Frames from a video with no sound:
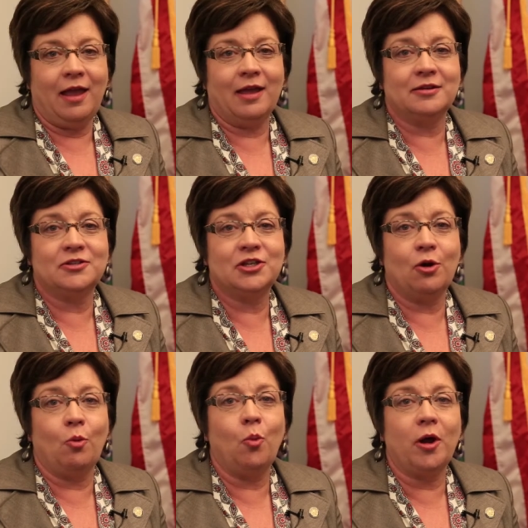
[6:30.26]
And
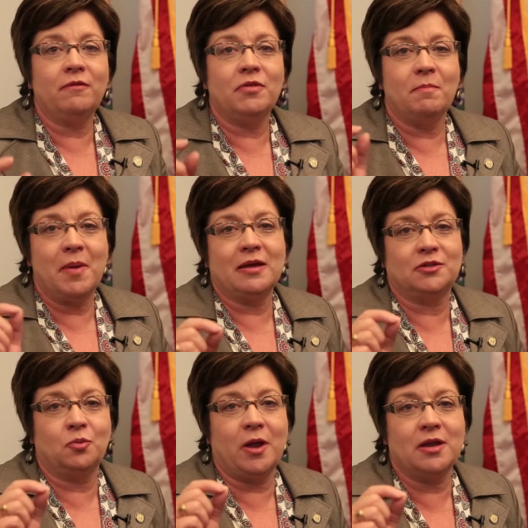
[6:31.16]
so, one of the
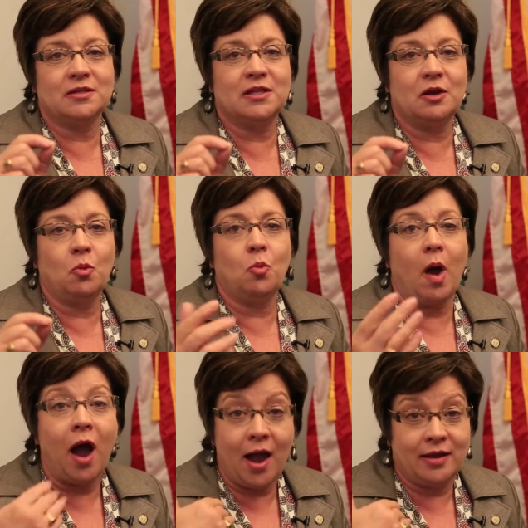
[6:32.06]
best ways that
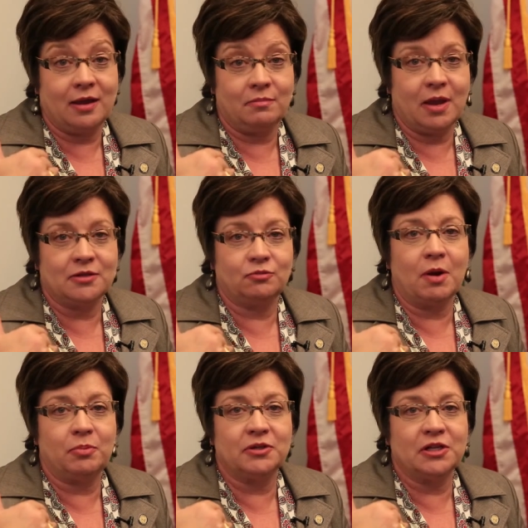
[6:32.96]
I can best
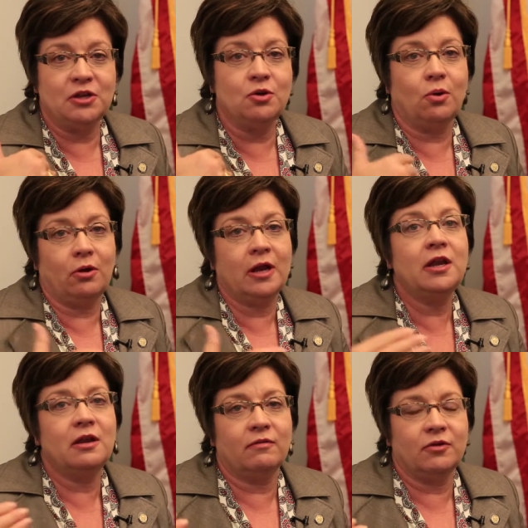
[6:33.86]
represent you or
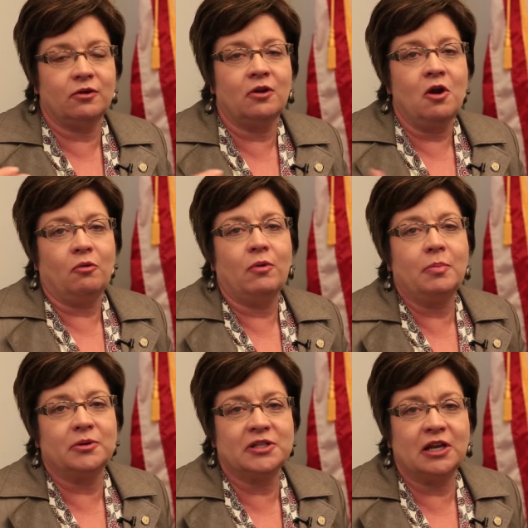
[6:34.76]
any of your
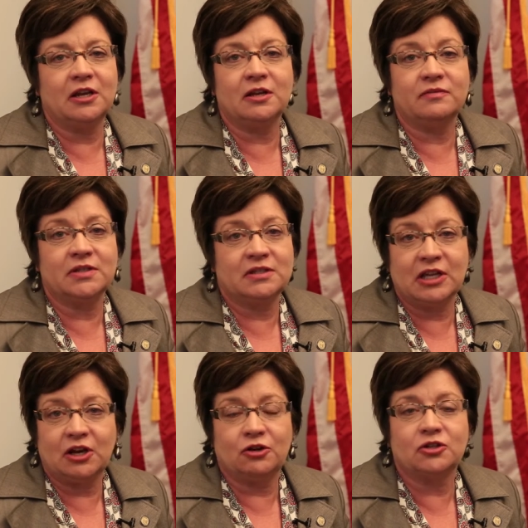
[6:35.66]
representatives,
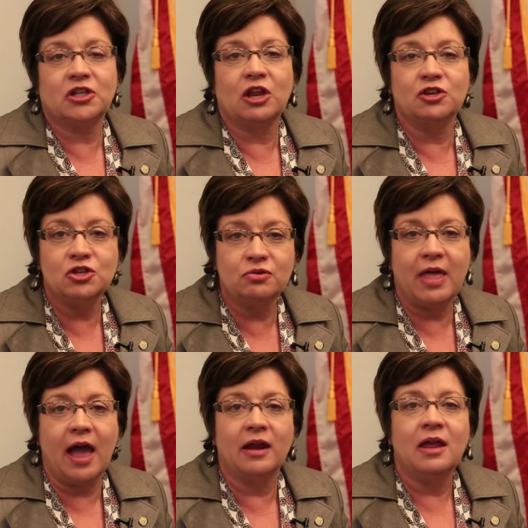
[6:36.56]
senators can do
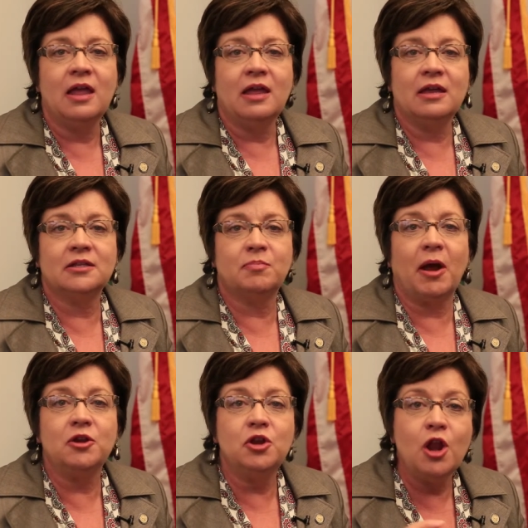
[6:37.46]
that is
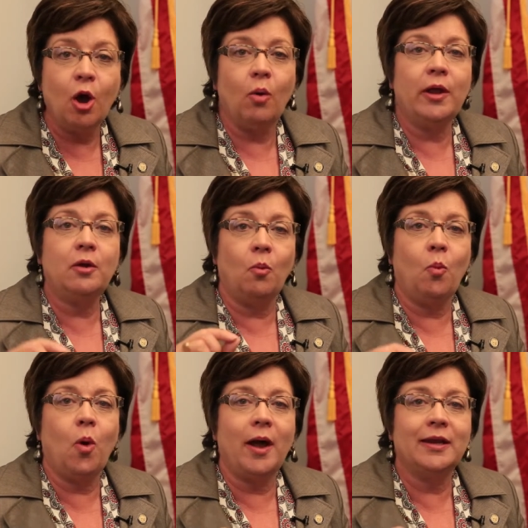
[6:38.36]
by
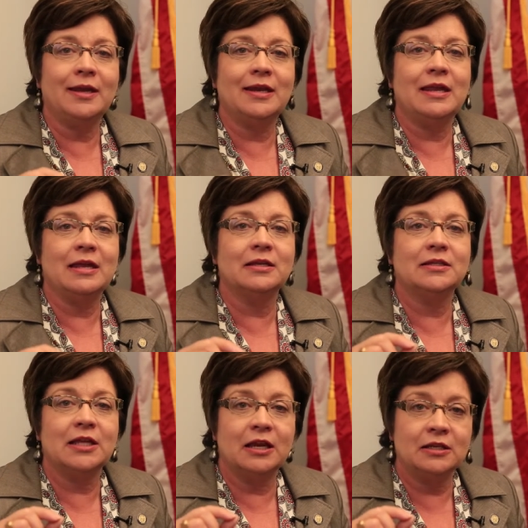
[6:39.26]
knowing what it
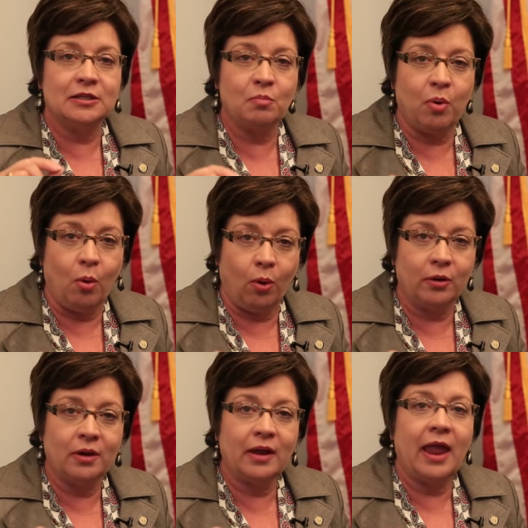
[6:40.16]
is that is
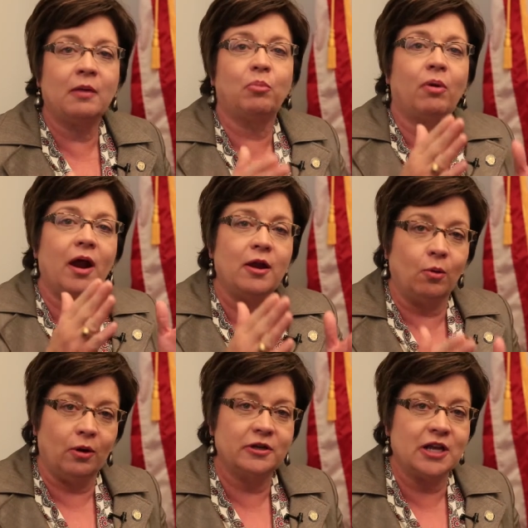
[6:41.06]
important and
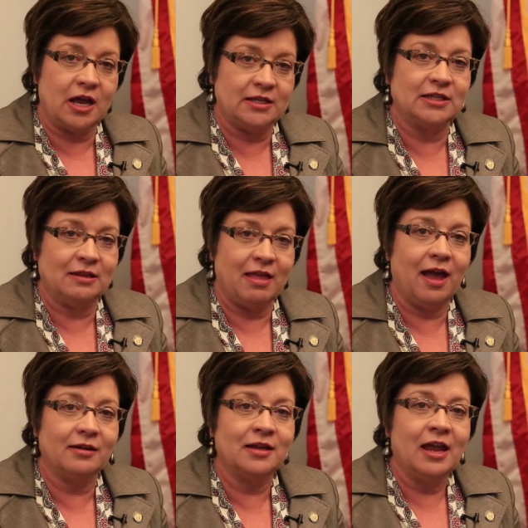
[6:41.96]
prioritizing
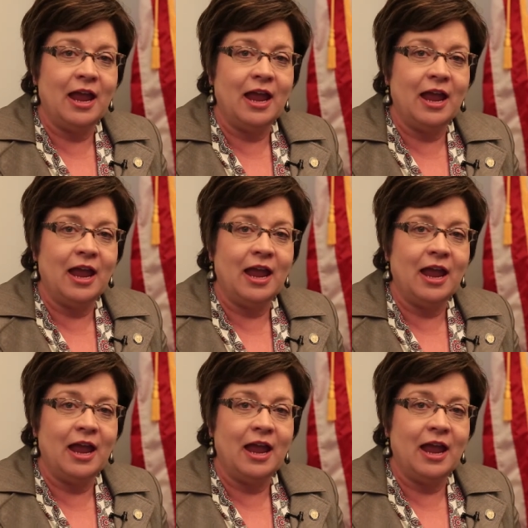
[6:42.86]
that.